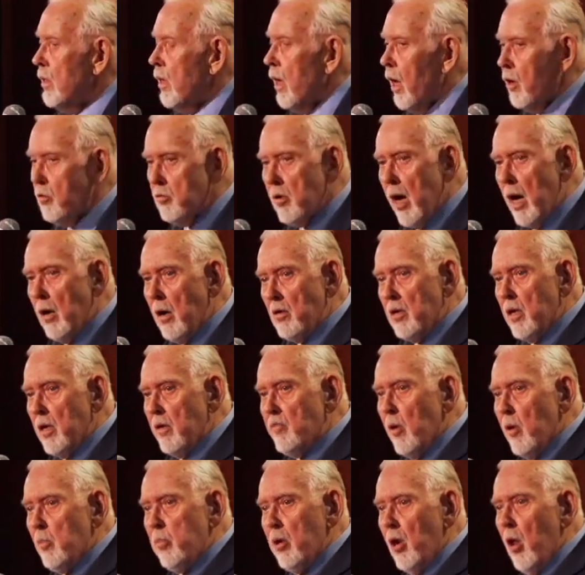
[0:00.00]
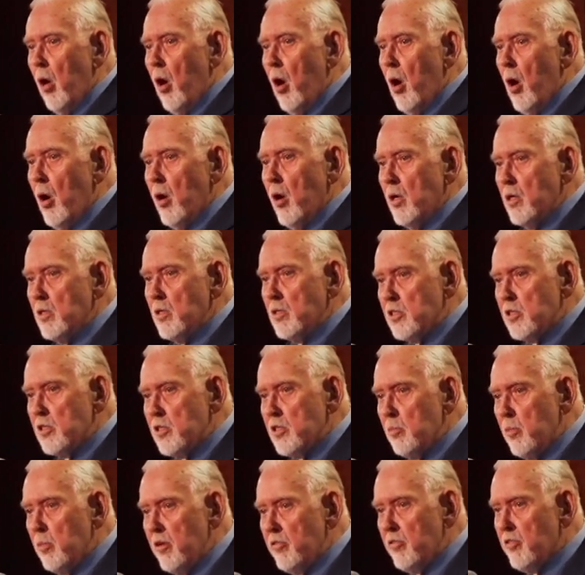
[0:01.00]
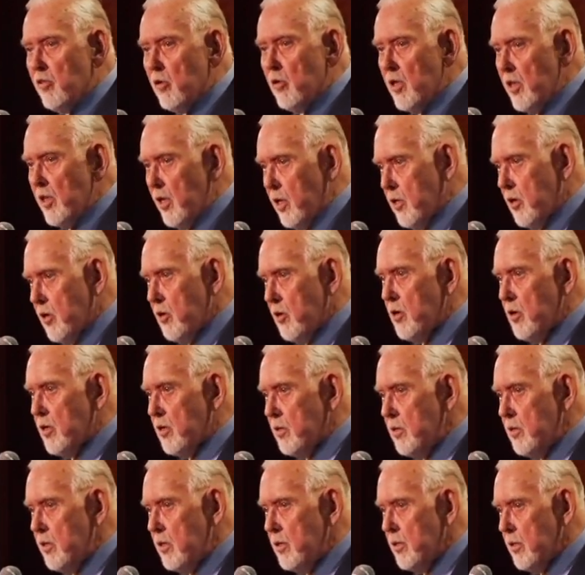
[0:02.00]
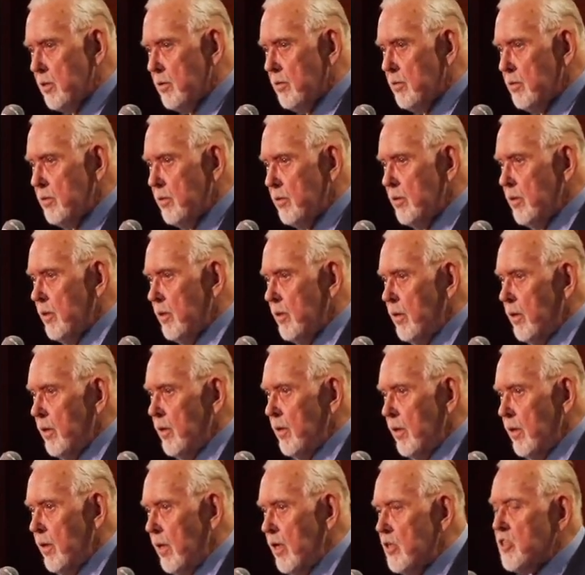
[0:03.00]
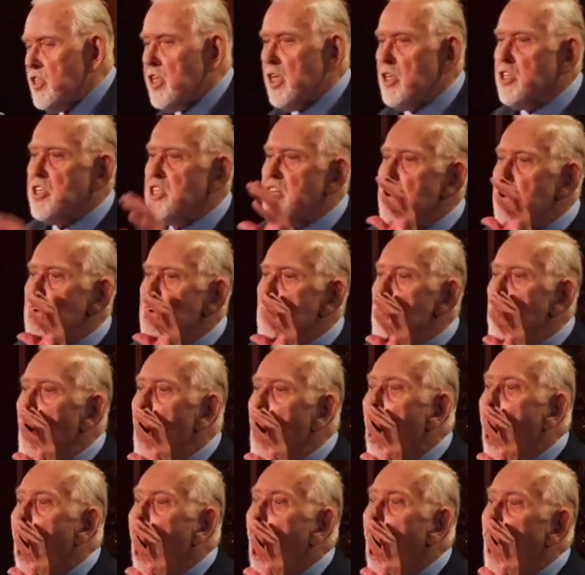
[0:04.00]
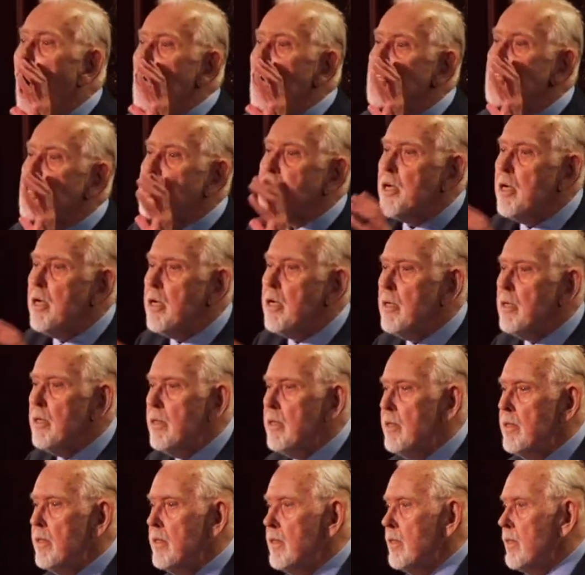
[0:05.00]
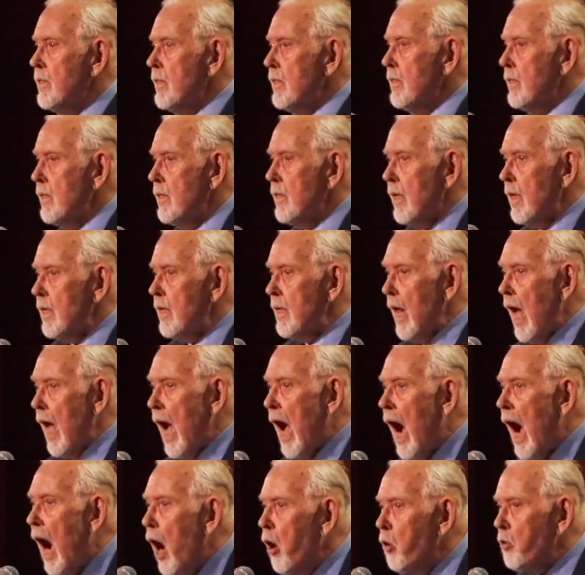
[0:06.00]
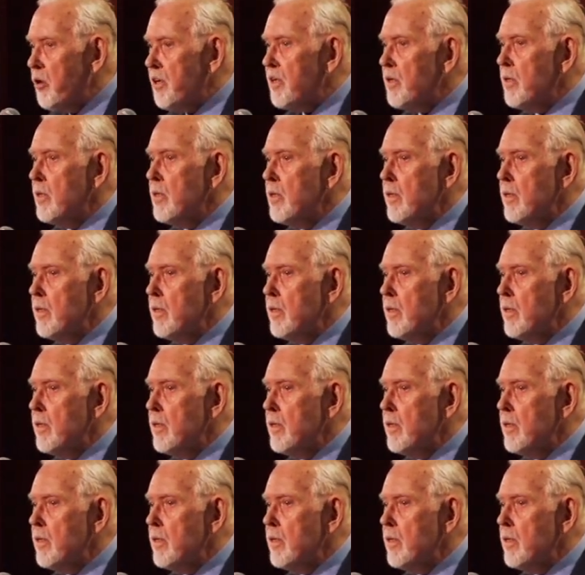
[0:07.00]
A round of applause before the curtain. 16 bars and out.